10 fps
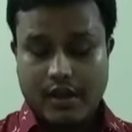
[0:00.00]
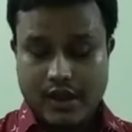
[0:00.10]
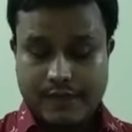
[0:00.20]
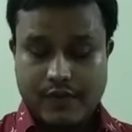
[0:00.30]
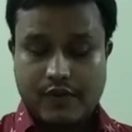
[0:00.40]

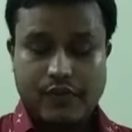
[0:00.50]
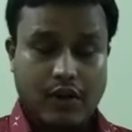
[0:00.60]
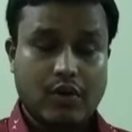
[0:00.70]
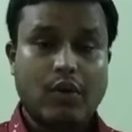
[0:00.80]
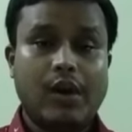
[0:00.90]
if you
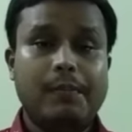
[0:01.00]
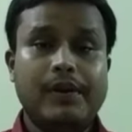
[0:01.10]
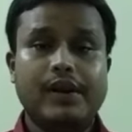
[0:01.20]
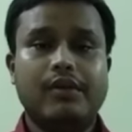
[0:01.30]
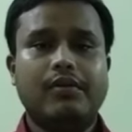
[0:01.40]
follow a
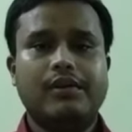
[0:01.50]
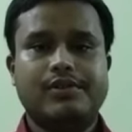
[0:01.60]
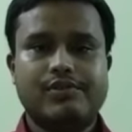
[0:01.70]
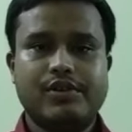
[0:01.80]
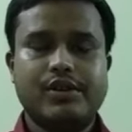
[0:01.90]
particular
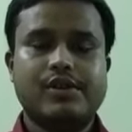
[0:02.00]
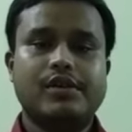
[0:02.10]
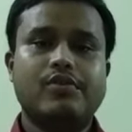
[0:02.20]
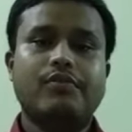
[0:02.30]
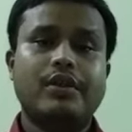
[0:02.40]
street,
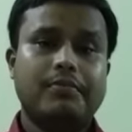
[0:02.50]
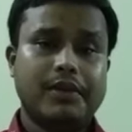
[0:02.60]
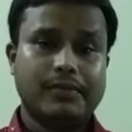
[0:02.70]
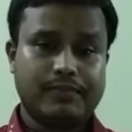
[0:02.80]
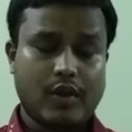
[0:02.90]
you will
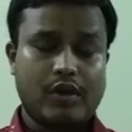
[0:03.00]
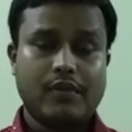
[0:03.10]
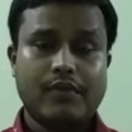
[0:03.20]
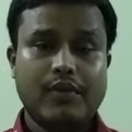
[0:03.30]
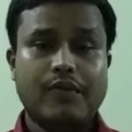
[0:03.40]
be, or
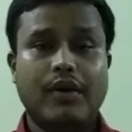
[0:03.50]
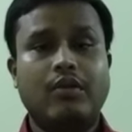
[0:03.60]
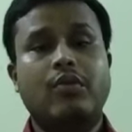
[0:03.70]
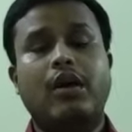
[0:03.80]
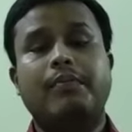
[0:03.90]
if you
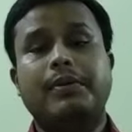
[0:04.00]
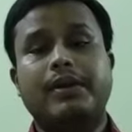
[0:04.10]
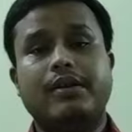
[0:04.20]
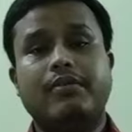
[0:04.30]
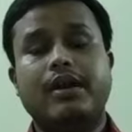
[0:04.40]
follow a
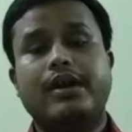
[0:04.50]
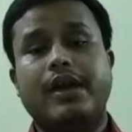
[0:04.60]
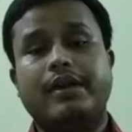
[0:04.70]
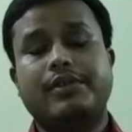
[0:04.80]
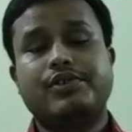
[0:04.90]
particular
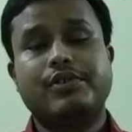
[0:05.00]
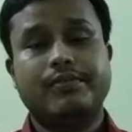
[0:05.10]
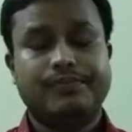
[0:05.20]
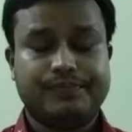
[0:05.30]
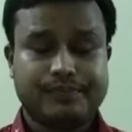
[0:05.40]

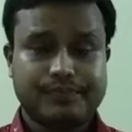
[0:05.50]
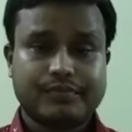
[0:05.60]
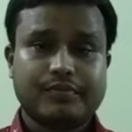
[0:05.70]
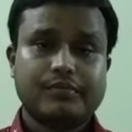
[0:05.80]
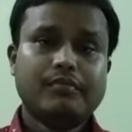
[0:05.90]
direction,
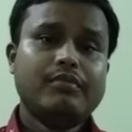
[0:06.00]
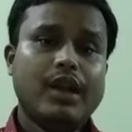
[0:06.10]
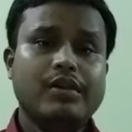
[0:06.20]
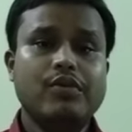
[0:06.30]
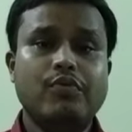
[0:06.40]

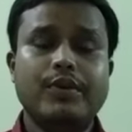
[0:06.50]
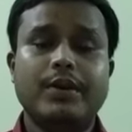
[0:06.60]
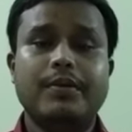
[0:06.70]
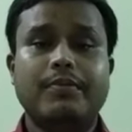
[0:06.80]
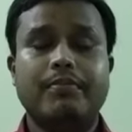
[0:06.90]
you
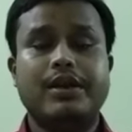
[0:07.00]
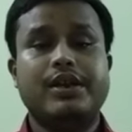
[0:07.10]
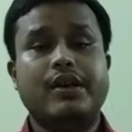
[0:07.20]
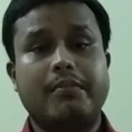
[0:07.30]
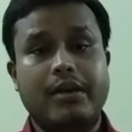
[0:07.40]
will be
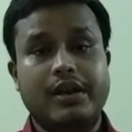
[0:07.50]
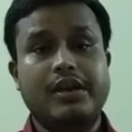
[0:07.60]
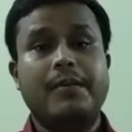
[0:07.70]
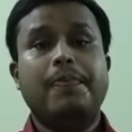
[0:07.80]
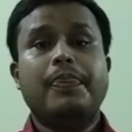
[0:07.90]
meeting
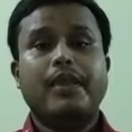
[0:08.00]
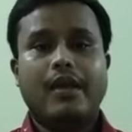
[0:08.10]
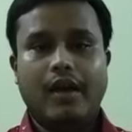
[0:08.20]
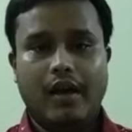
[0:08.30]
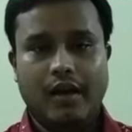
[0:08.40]
many
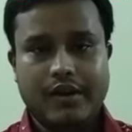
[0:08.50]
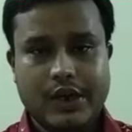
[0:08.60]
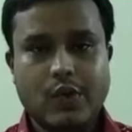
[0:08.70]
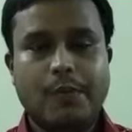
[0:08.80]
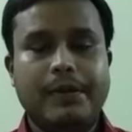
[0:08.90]

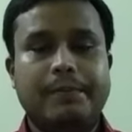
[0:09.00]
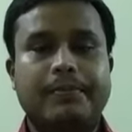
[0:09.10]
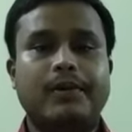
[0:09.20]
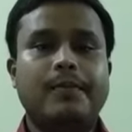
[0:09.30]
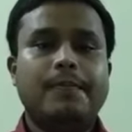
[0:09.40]
new
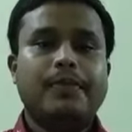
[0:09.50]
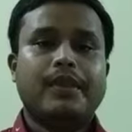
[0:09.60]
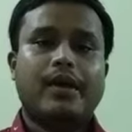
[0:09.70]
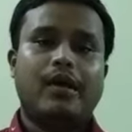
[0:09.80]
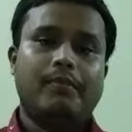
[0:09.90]
people,
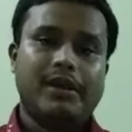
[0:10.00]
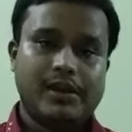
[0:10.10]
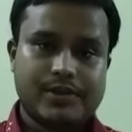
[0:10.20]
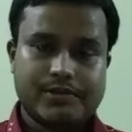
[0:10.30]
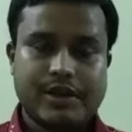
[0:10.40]

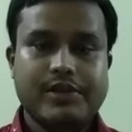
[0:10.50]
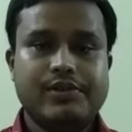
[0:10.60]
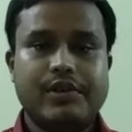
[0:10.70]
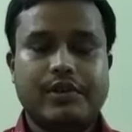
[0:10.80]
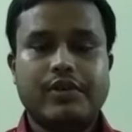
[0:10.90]
many
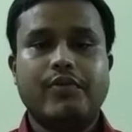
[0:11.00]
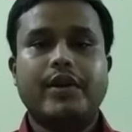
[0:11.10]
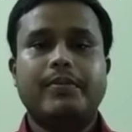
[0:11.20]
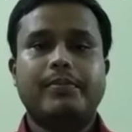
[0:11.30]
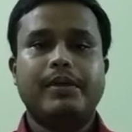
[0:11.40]
strangers you
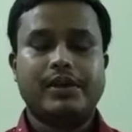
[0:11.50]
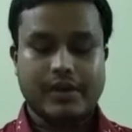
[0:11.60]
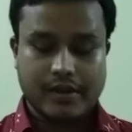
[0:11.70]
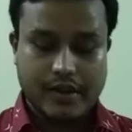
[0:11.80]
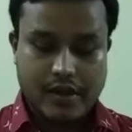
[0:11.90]
will be
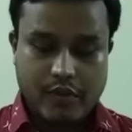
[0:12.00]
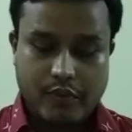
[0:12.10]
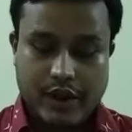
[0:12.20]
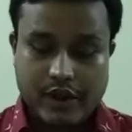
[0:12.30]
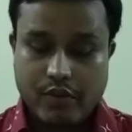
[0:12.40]
meeting
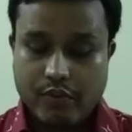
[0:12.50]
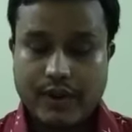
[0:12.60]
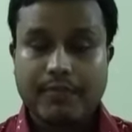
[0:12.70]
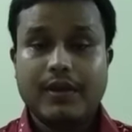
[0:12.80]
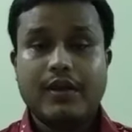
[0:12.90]
when you
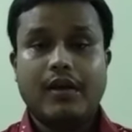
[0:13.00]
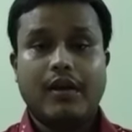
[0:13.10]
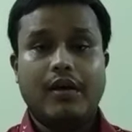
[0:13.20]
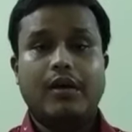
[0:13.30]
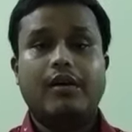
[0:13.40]
will be
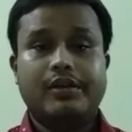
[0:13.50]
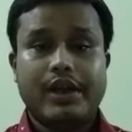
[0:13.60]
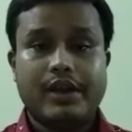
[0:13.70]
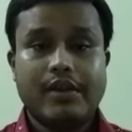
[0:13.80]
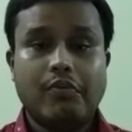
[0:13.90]

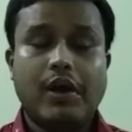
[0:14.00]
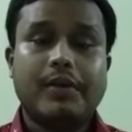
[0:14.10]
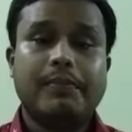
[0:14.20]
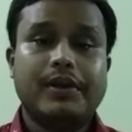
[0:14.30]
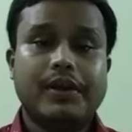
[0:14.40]
taking
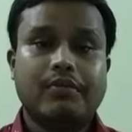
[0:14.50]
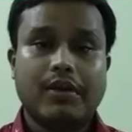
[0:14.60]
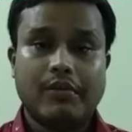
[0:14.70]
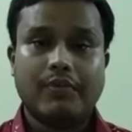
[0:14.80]
one particular